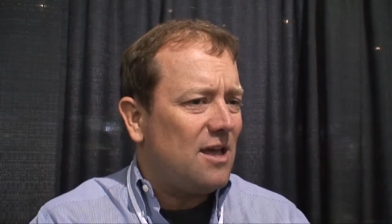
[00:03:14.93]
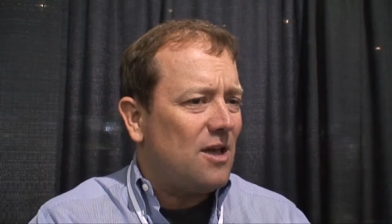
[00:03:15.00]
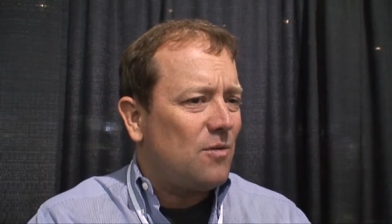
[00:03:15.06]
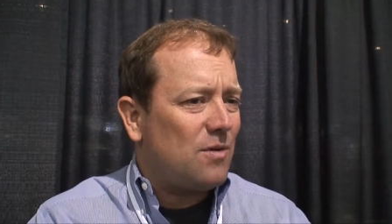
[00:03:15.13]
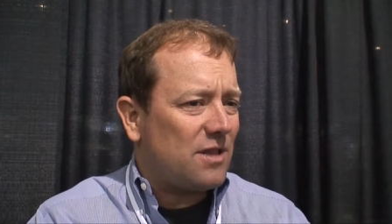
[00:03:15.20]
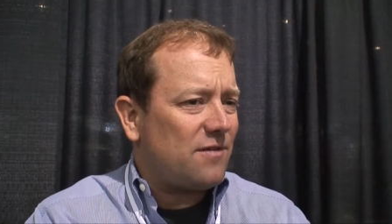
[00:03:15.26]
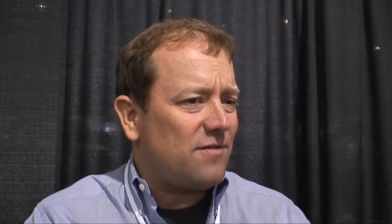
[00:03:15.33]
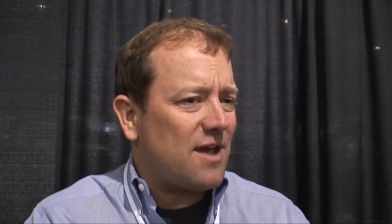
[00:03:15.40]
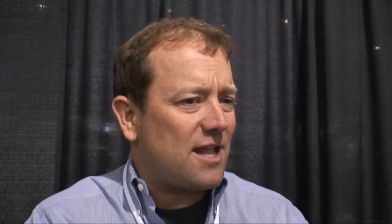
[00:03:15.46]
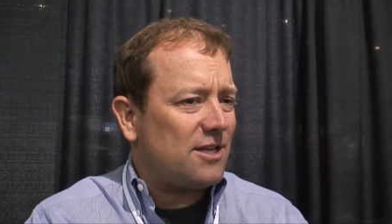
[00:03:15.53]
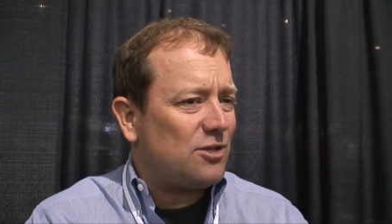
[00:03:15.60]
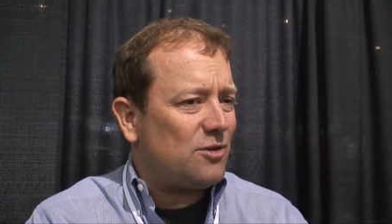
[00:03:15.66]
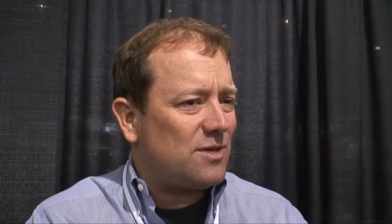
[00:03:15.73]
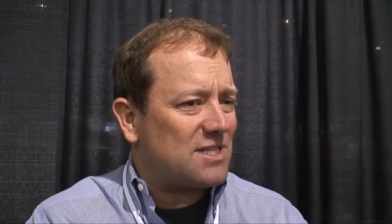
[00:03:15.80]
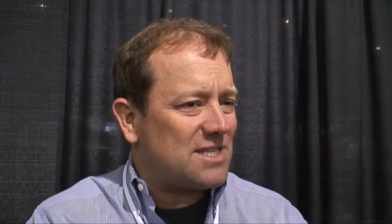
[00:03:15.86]
what they've had to
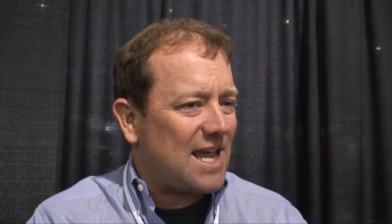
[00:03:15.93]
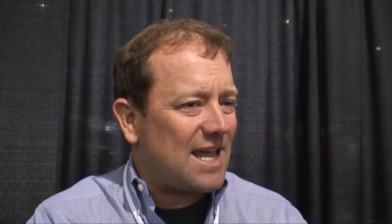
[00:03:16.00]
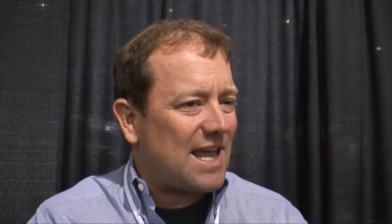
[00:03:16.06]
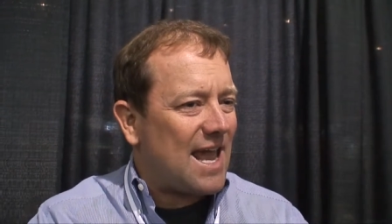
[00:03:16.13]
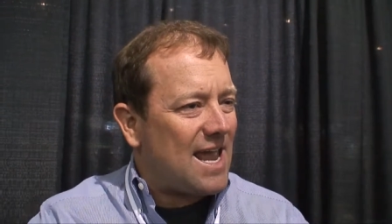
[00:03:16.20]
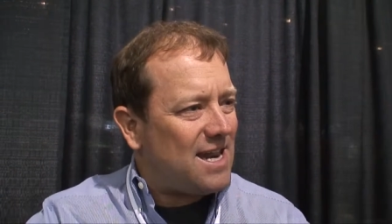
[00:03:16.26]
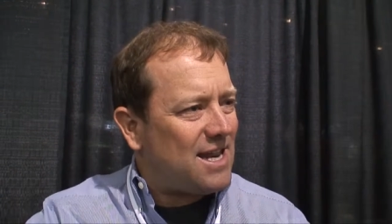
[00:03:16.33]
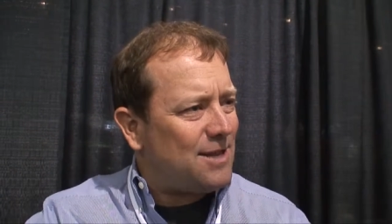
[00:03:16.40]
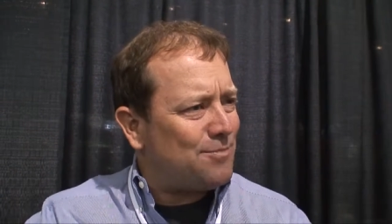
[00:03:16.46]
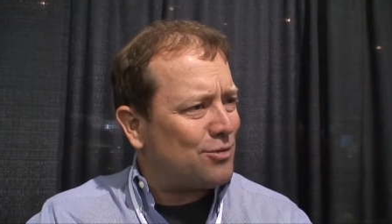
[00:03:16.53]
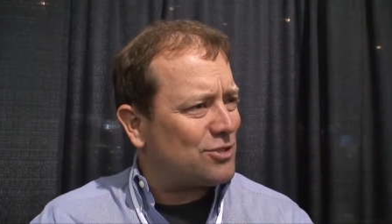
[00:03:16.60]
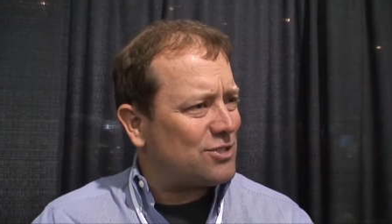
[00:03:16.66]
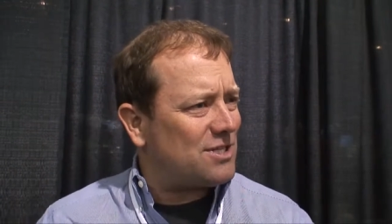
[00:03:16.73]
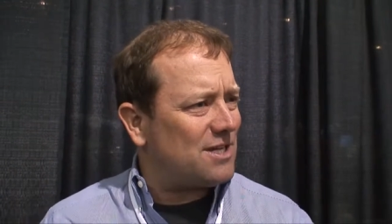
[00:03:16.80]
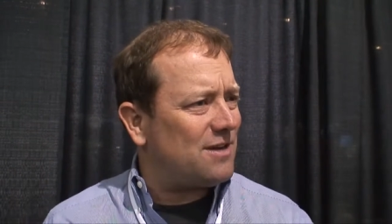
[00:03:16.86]
do is take
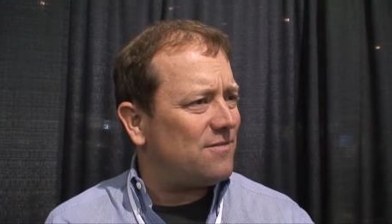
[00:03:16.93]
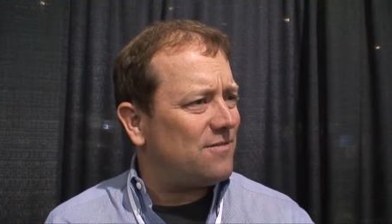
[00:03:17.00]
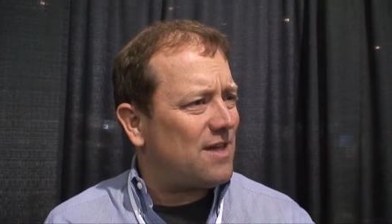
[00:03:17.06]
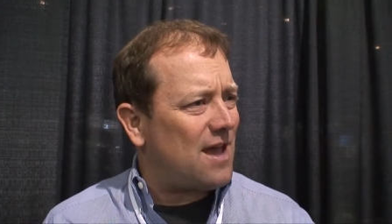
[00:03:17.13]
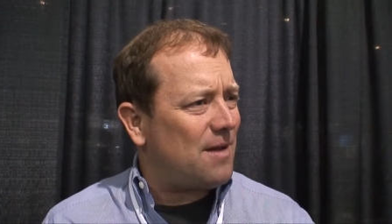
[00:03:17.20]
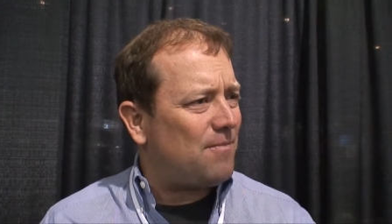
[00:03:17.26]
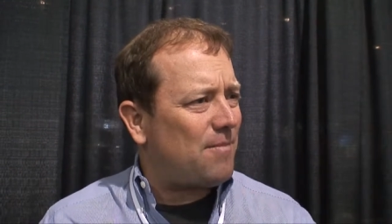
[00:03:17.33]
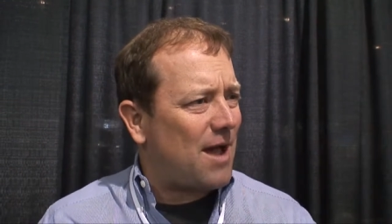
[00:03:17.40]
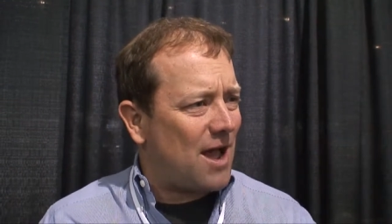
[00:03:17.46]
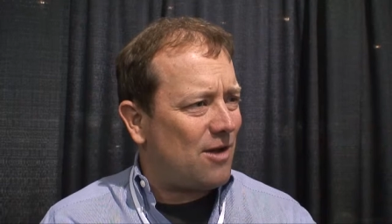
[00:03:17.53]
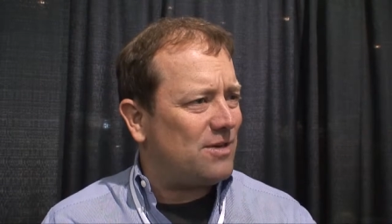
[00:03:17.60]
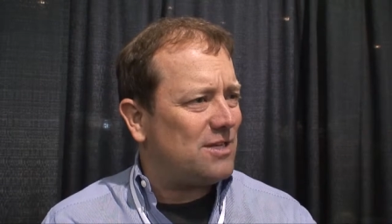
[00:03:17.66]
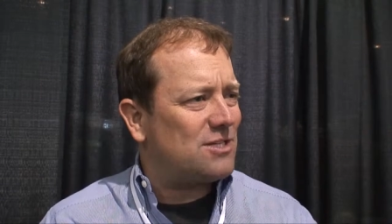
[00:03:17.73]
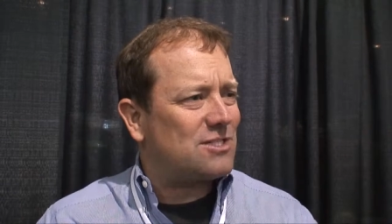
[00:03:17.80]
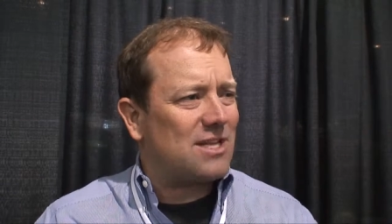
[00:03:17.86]
80% of that
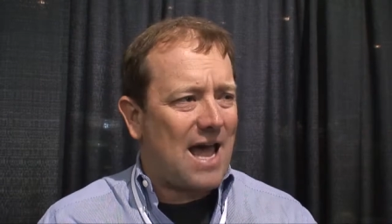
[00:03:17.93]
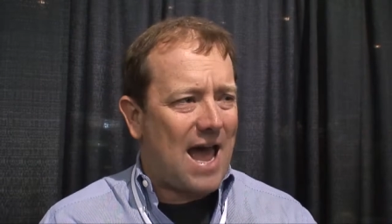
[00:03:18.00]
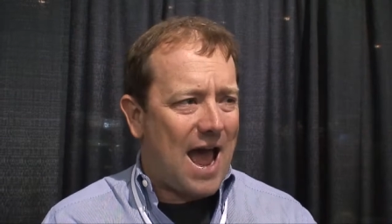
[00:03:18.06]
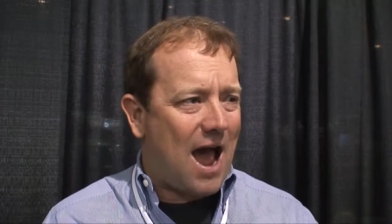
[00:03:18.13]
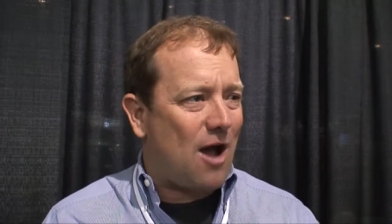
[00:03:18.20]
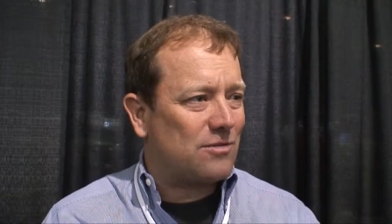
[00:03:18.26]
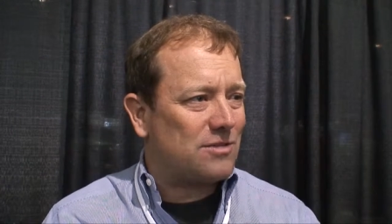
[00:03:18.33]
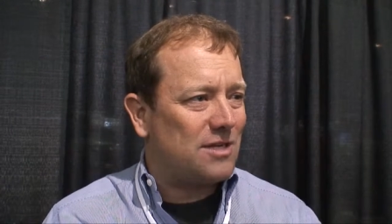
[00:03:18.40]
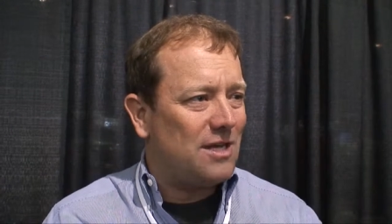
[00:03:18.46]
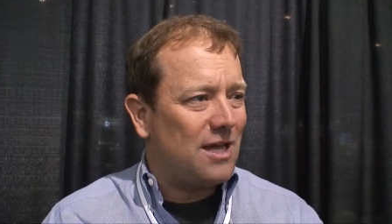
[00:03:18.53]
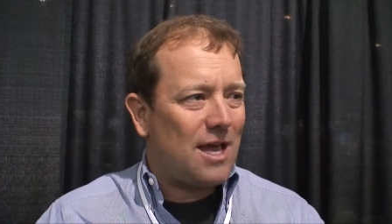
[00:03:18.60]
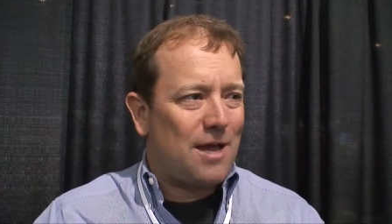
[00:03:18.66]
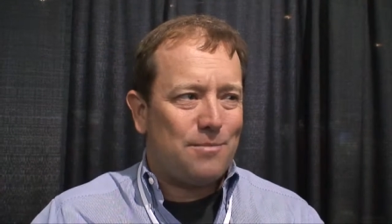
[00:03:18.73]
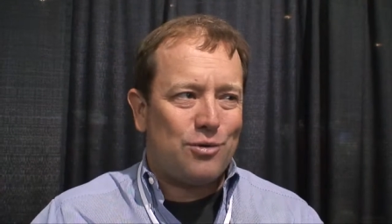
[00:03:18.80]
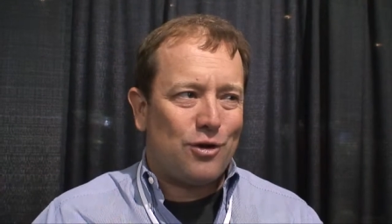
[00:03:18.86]
biodiesel out
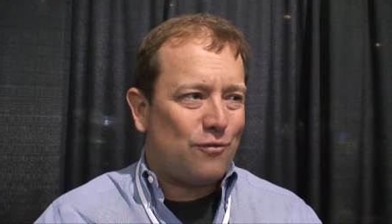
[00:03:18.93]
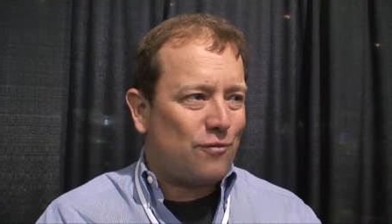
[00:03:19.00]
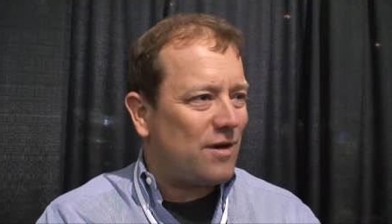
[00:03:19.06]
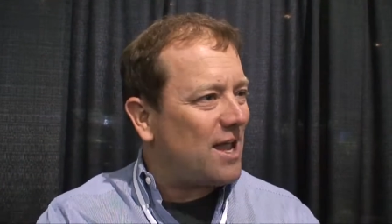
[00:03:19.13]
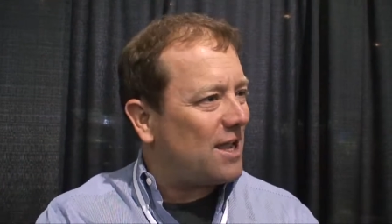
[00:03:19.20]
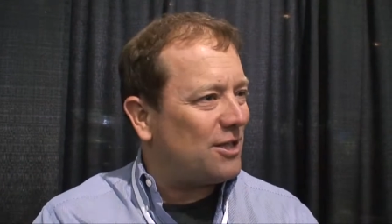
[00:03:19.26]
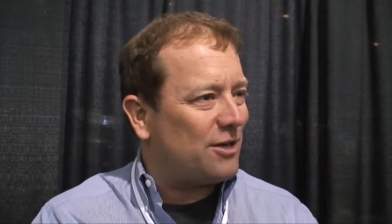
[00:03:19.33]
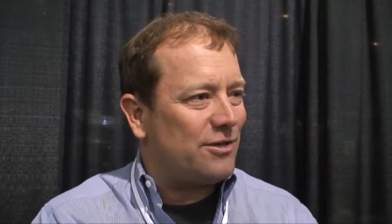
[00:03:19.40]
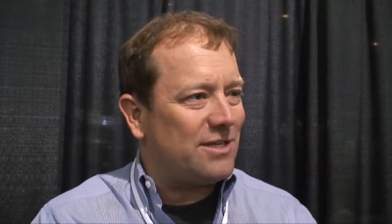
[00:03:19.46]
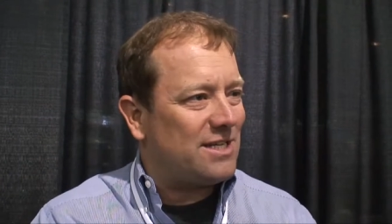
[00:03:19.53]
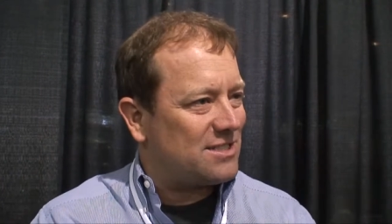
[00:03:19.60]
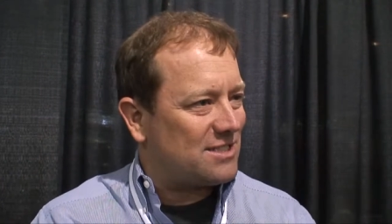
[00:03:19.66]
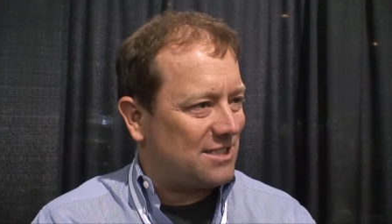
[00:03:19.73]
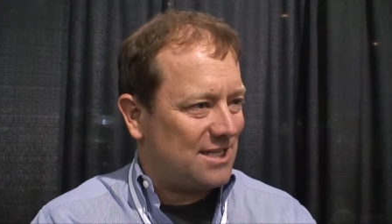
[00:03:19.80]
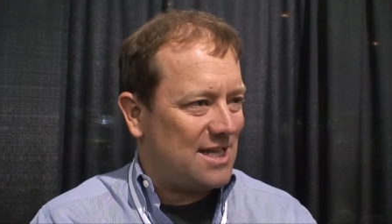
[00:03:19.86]
and put regular
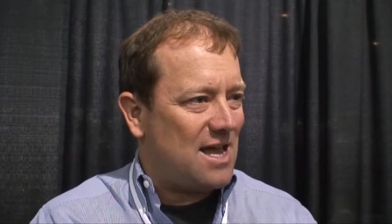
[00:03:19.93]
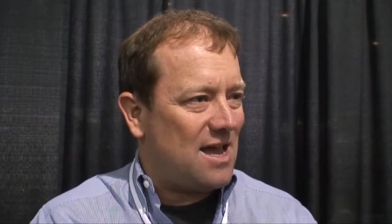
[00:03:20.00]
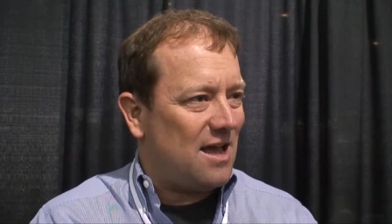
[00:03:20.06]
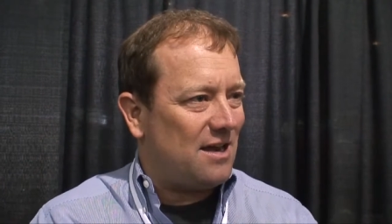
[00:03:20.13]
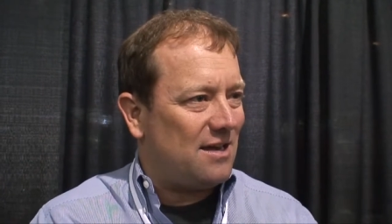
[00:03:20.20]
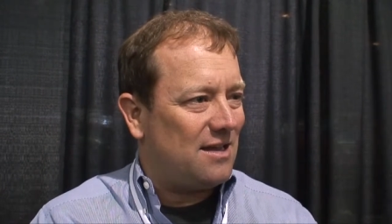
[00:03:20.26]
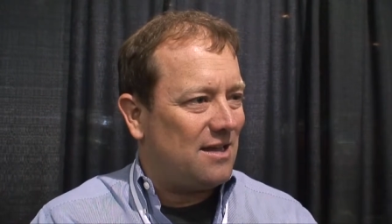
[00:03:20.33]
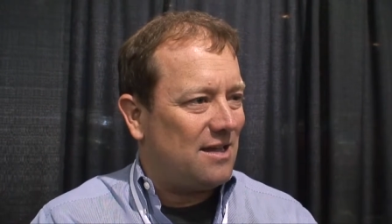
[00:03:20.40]
diesel in,